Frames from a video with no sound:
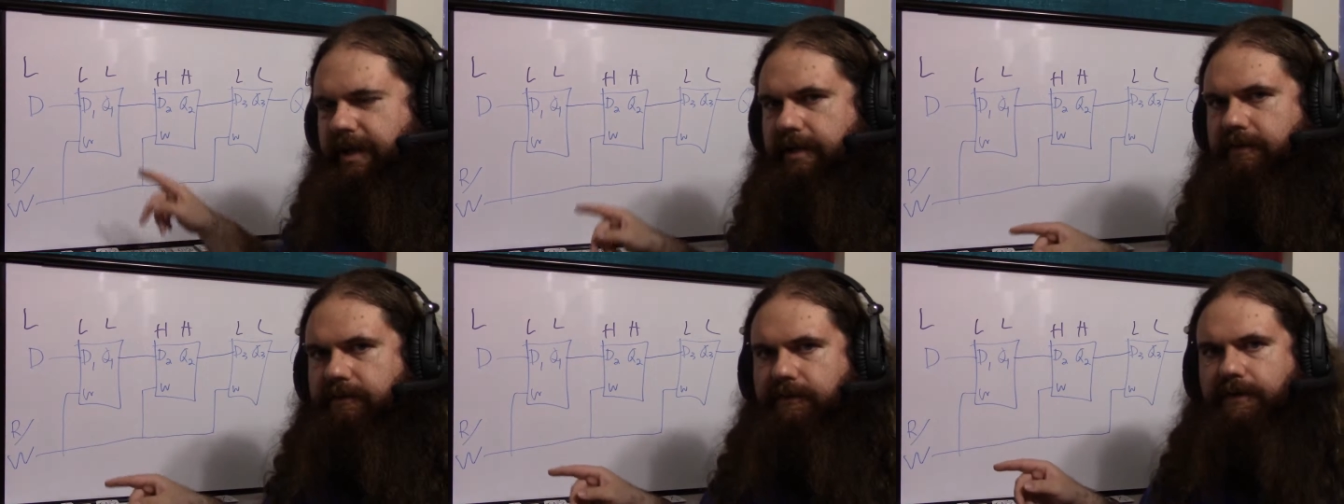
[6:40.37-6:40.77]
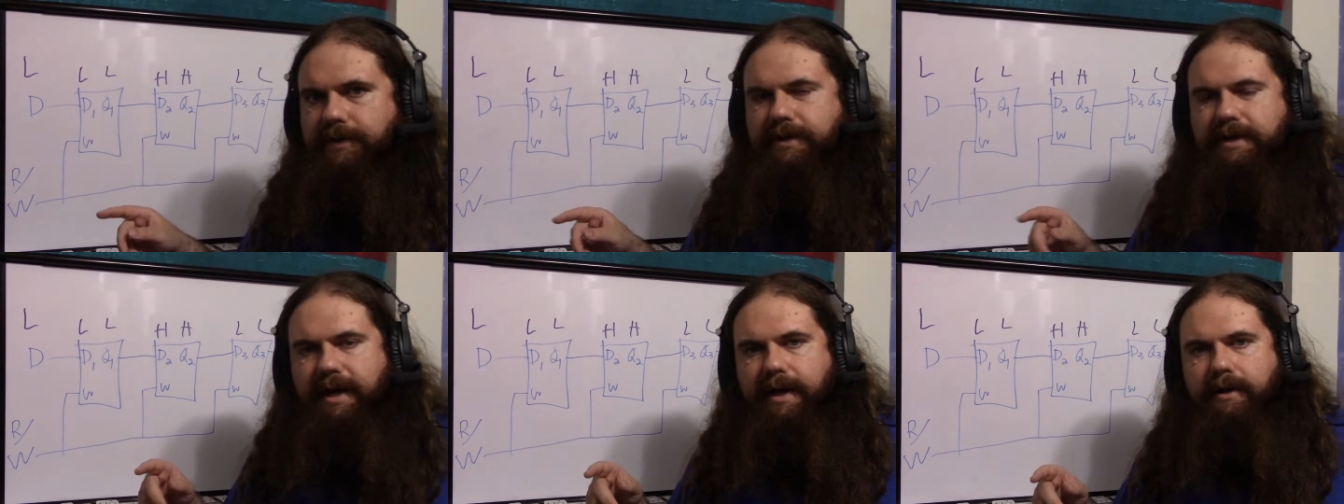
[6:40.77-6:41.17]
in,
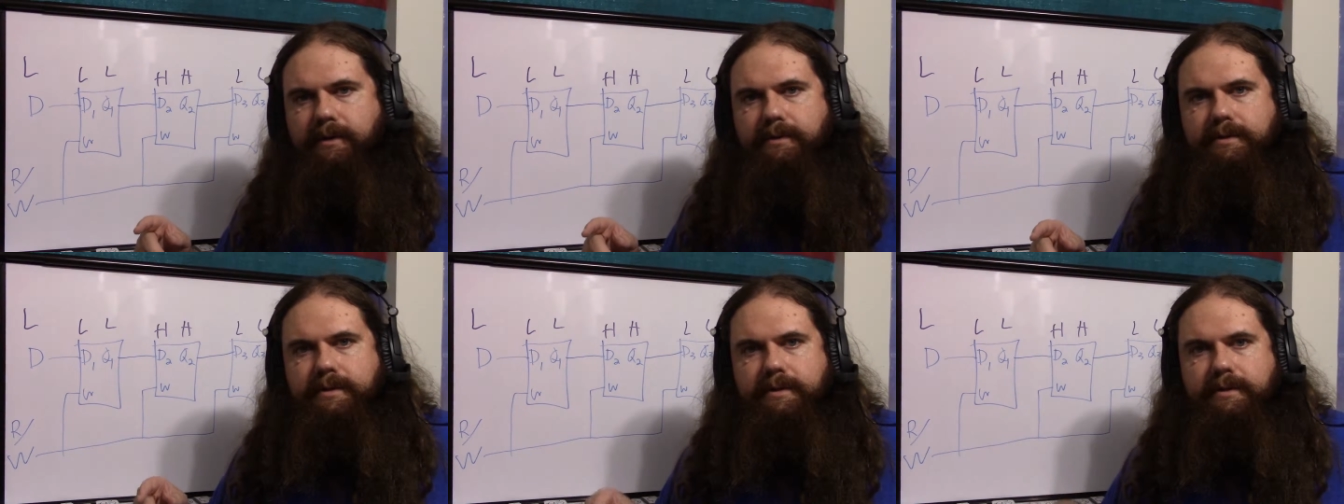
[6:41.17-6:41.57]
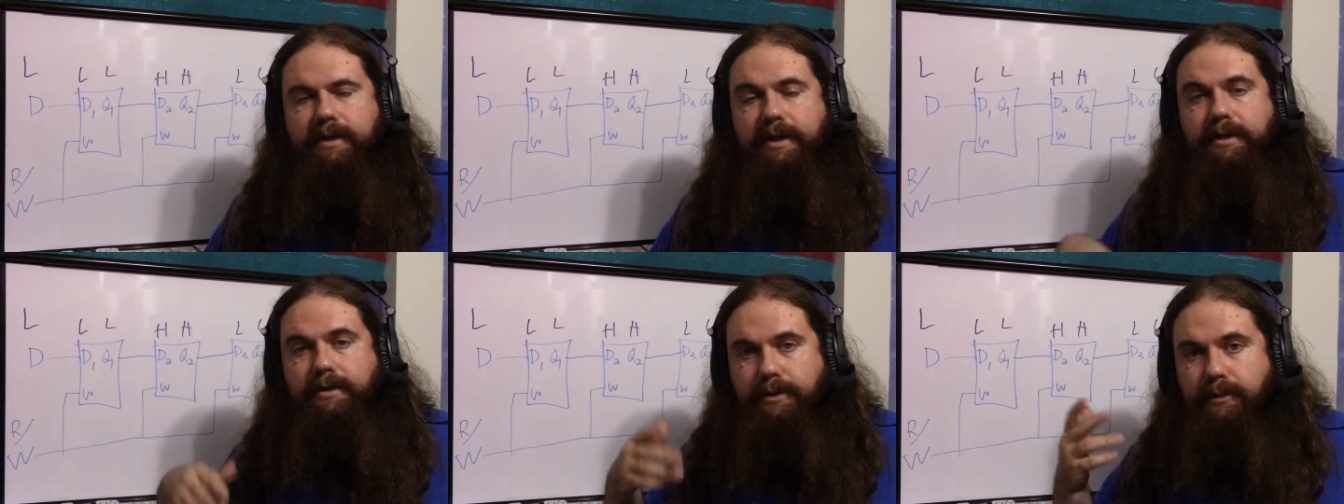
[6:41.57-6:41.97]
first out.
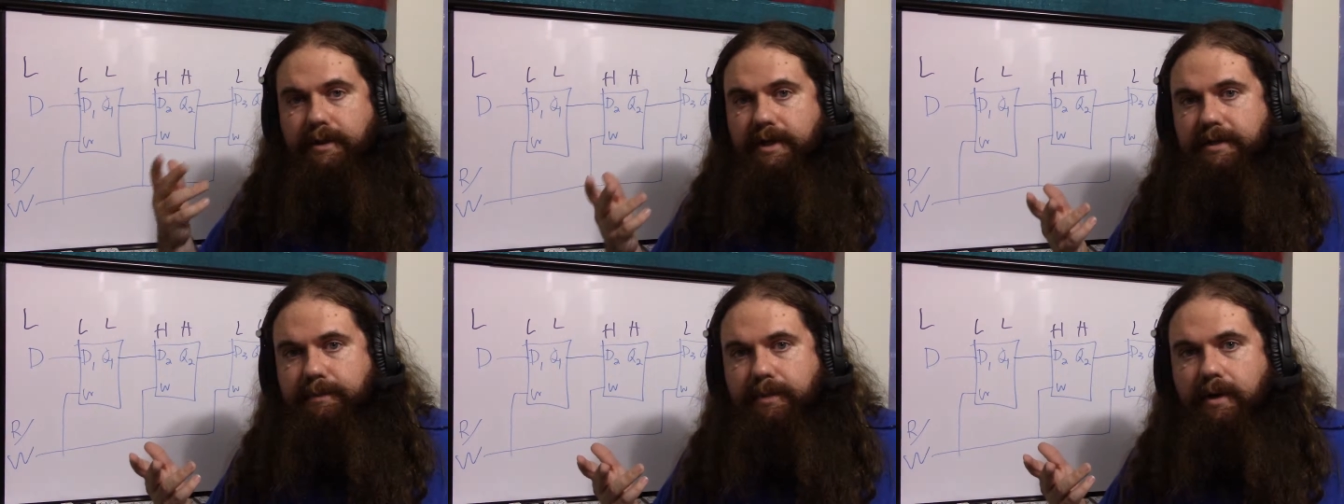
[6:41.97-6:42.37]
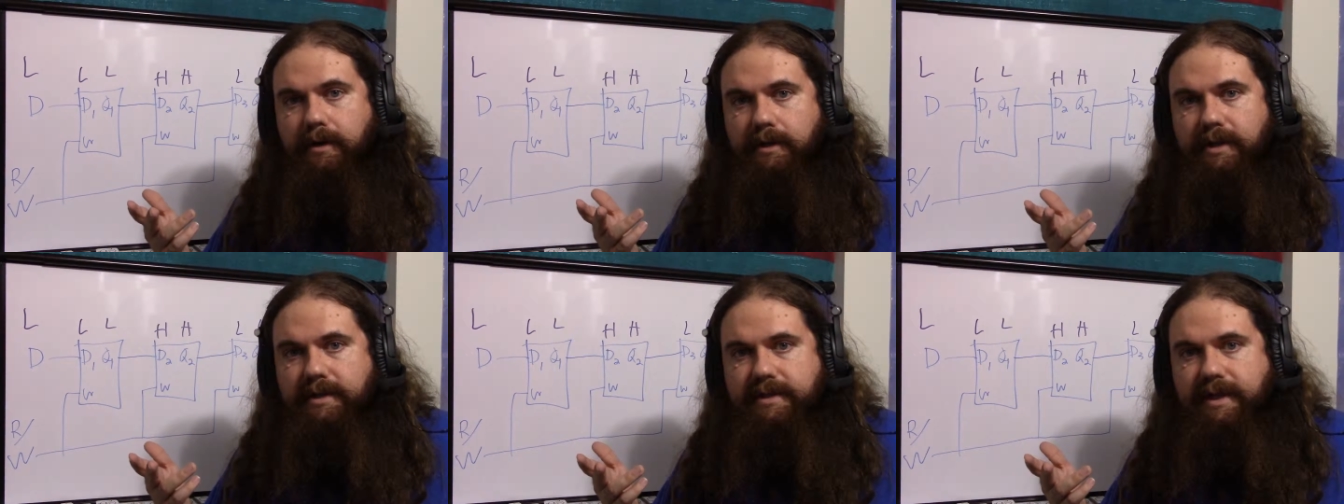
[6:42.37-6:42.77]
In Unix
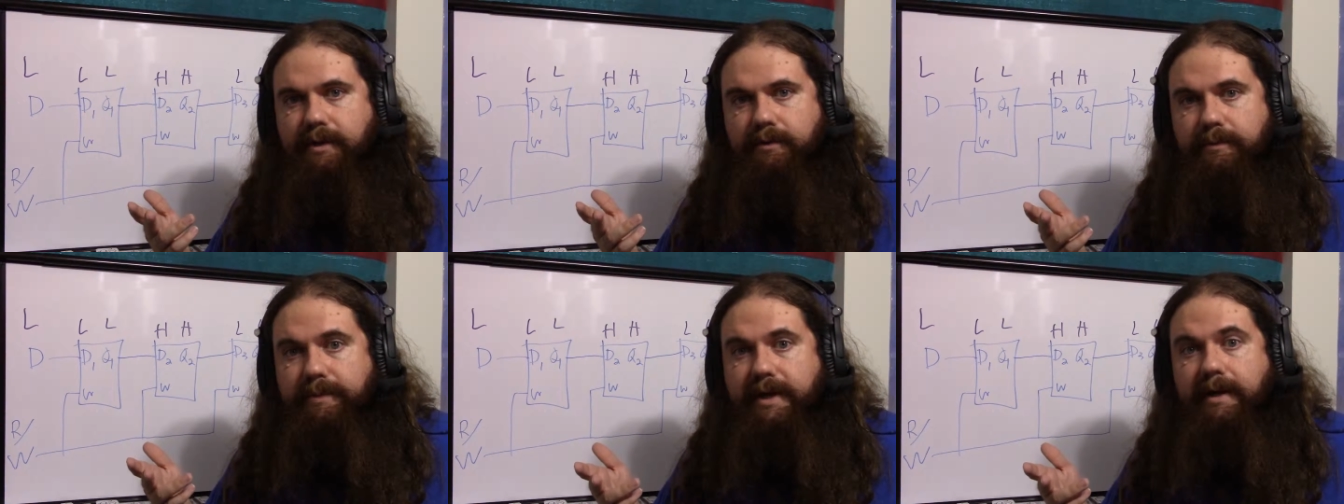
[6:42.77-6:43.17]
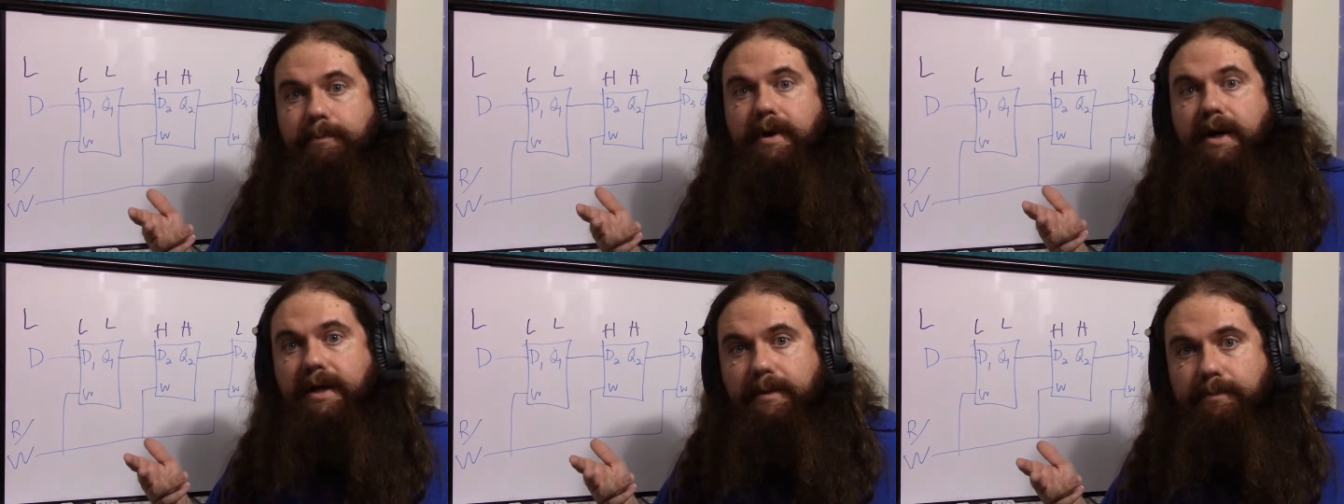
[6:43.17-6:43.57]
parlance, that would be a
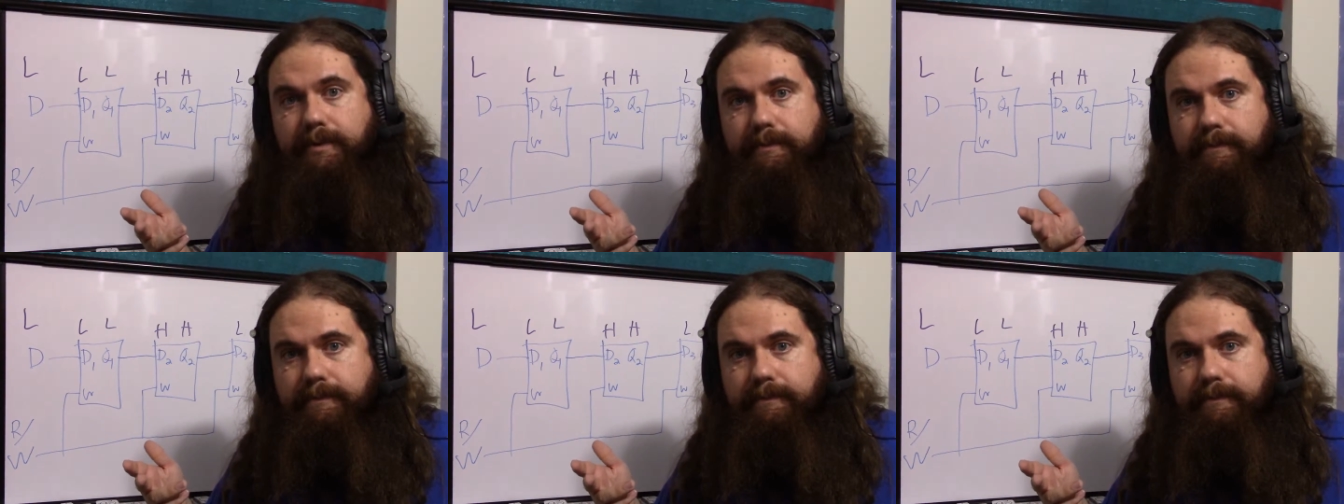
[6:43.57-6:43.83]
pipe.